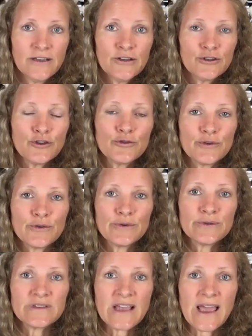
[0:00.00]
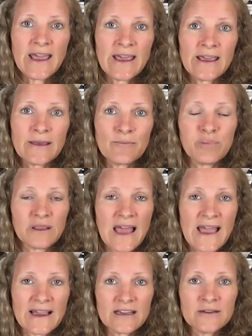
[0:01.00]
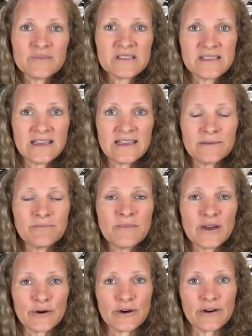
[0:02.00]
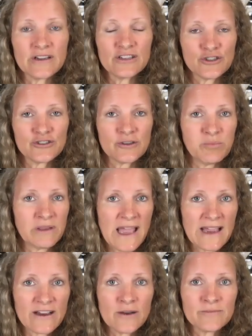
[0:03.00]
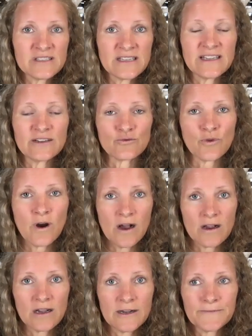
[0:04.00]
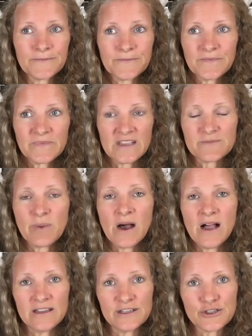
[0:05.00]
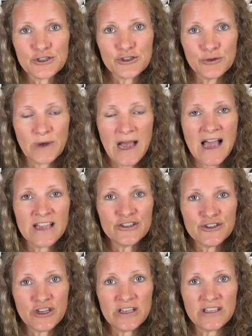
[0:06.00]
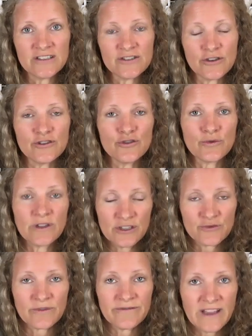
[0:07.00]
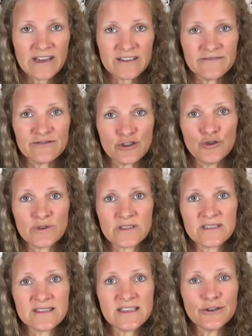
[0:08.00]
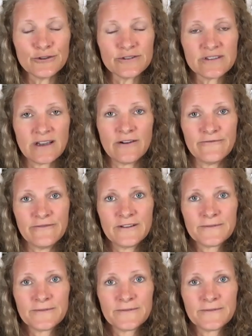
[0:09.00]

You use a black obsidian mirror. It's just a black obsidian rock that's polished to a high sheen so it's reflective so you can see yourself.